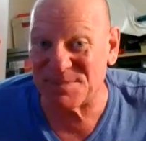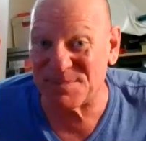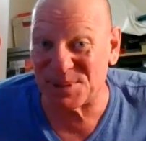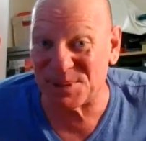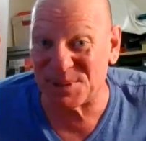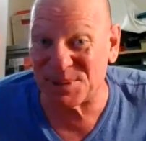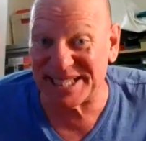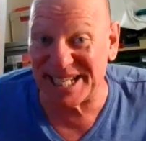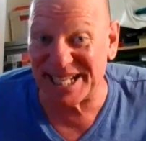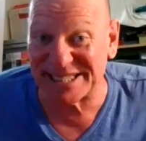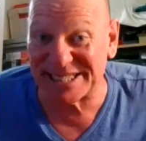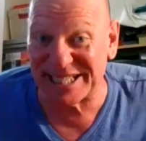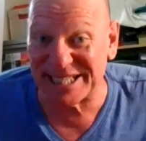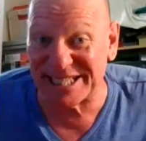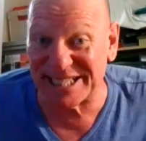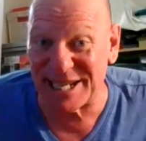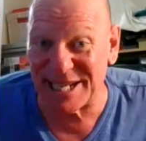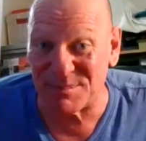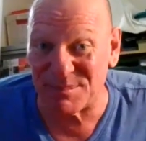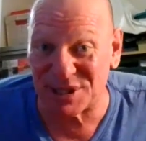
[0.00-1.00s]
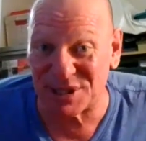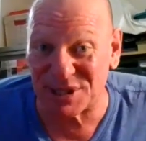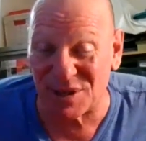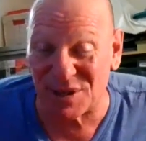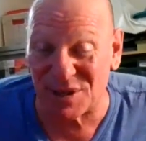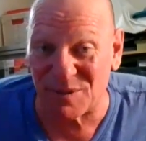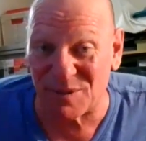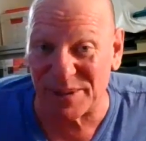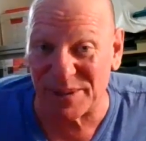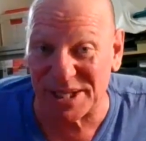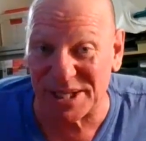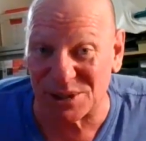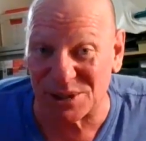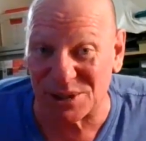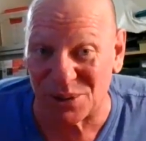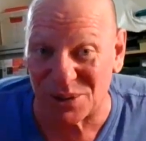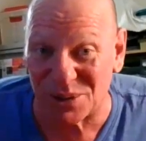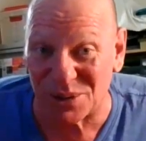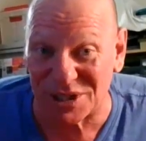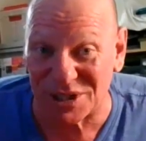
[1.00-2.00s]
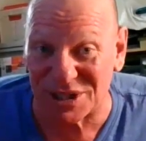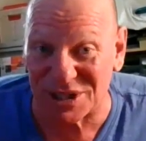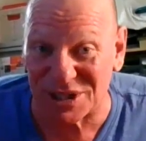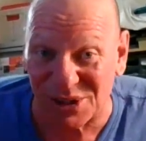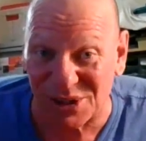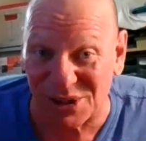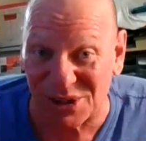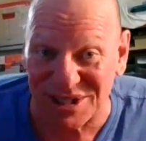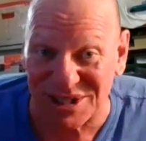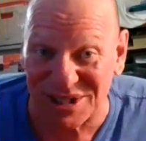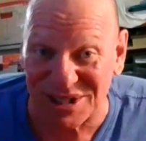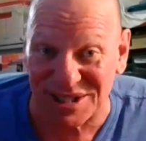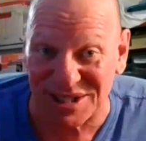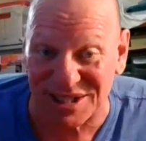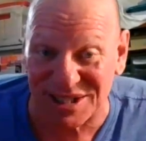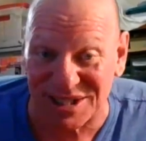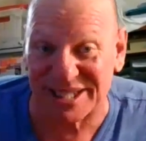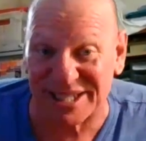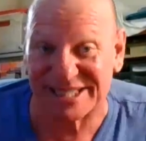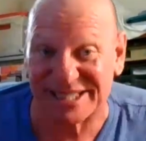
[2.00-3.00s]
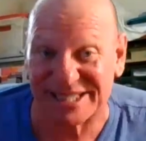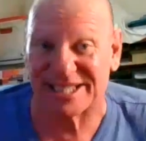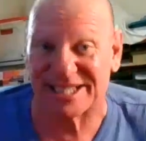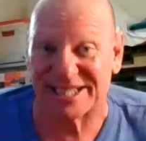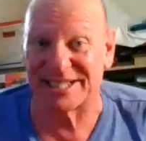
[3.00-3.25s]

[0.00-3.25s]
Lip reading: protecting himself when he talks nonsense like that.